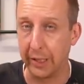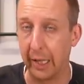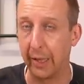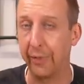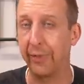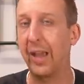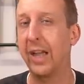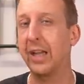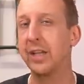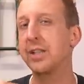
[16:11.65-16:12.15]

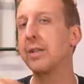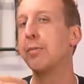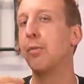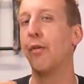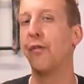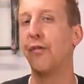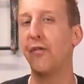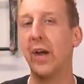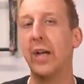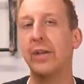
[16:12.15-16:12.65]
Now that is the
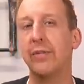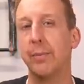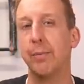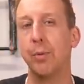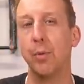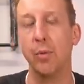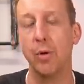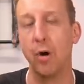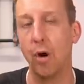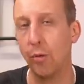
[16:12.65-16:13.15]
more
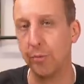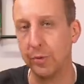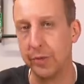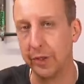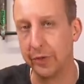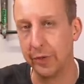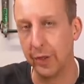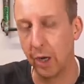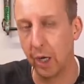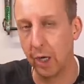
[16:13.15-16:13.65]
favorable
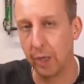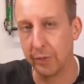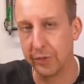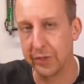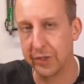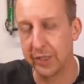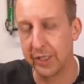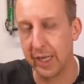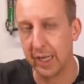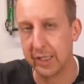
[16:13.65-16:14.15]
option that I
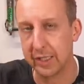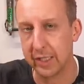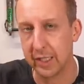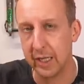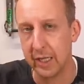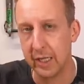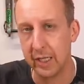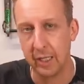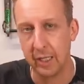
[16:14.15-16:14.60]
would suggest.